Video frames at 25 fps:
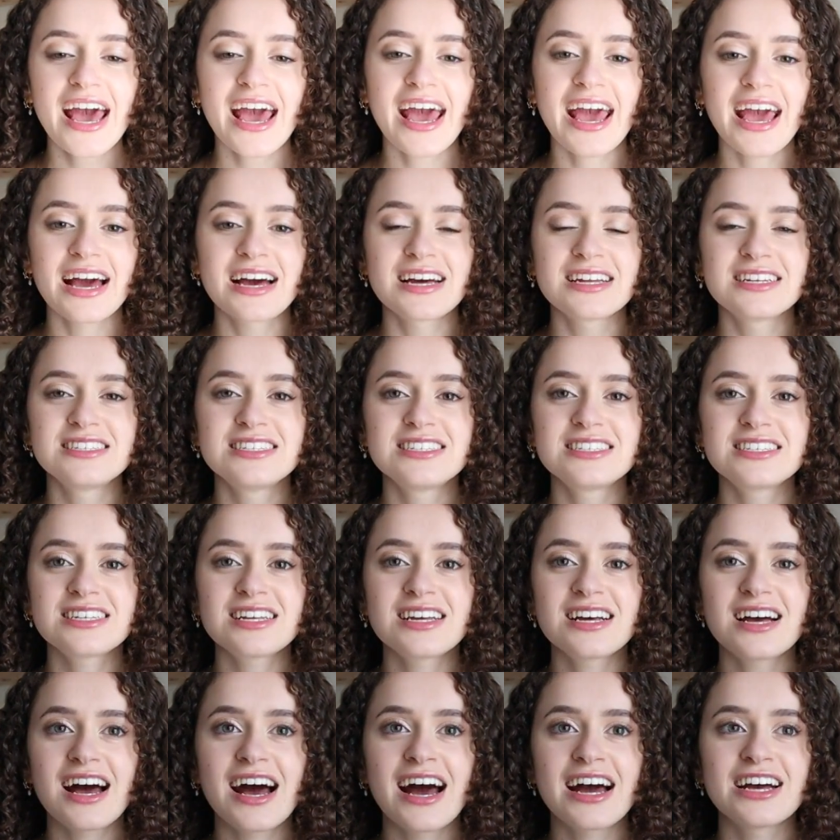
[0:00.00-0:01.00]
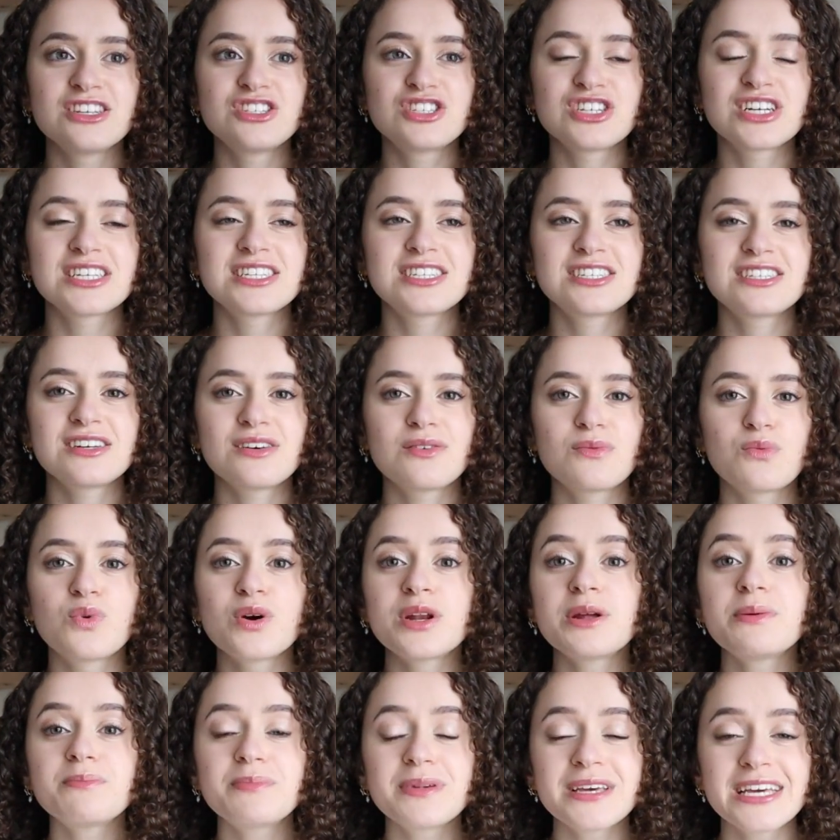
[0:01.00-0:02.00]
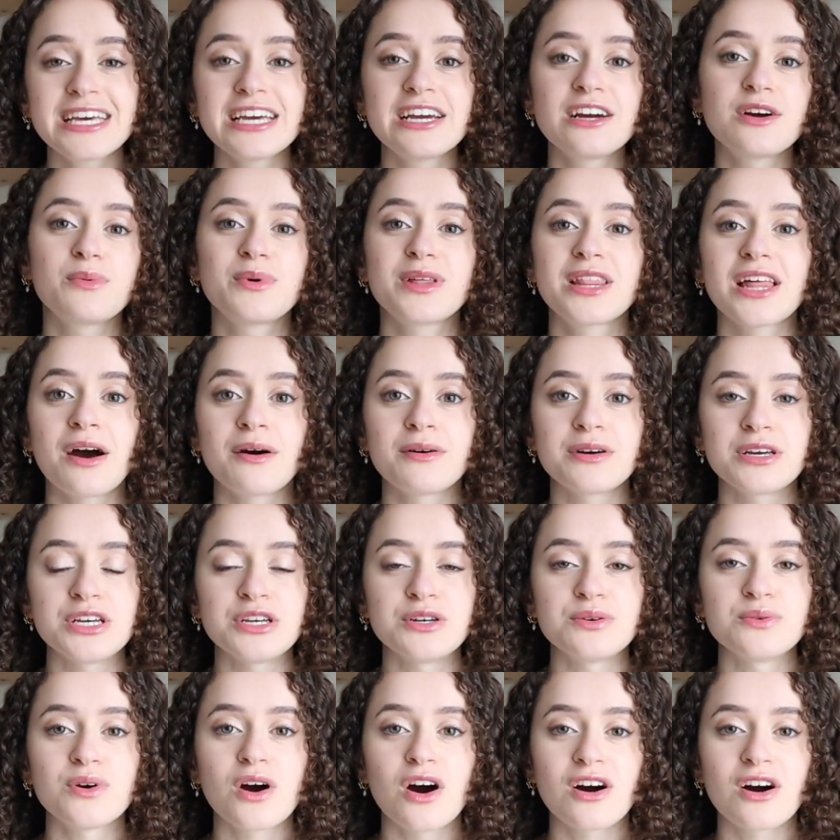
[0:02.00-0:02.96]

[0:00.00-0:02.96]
and I just wouldn't be here without you,